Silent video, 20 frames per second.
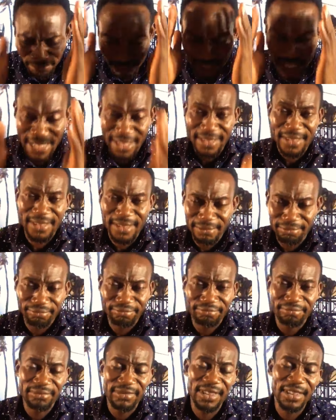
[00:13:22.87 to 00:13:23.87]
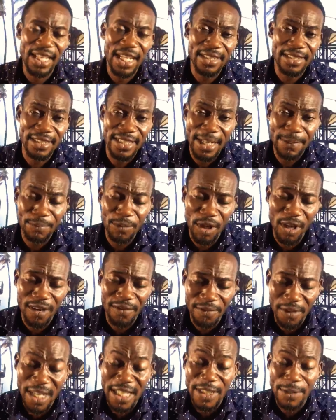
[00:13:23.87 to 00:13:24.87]
It's that depth
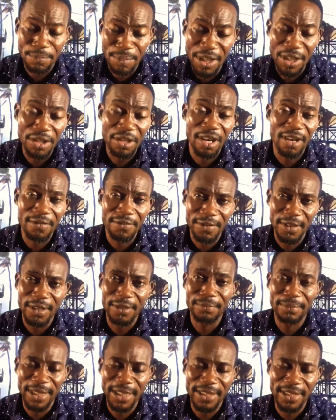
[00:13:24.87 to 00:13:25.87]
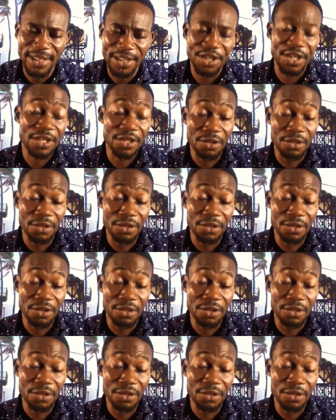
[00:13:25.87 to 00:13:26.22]
of a speed of, of meditation.